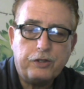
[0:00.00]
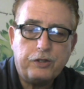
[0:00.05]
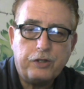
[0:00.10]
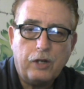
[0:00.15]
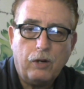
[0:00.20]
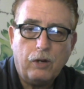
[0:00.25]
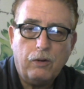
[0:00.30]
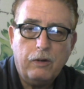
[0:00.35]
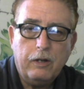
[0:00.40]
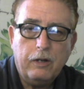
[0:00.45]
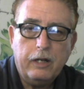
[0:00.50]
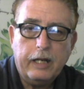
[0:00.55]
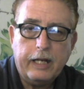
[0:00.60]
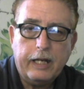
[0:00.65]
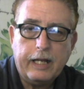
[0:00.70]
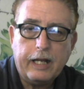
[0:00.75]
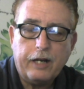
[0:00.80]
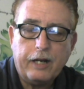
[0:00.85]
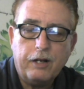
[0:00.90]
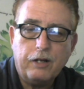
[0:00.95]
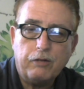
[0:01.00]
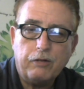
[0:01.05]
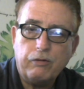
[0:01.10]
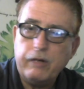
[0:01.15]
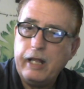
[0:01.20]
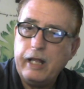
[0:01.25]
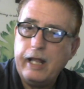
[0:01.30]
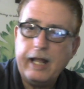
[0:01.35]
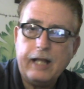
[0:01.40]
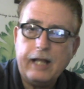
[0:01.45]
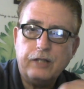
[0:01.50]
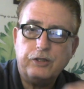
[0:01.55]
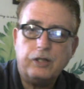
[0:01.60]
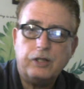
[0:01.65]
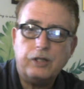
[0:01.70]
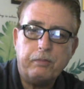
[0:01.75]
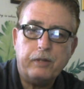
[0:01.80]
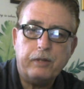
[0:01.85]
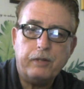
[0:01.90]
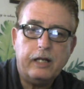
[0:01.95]
So he got hungry, he had
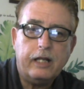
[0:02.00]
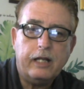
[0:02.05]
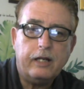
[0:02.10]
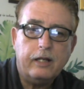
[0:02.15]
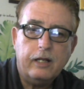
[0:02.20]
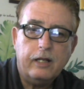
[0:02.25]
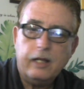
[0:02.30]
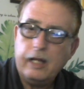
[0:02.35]
something to eat.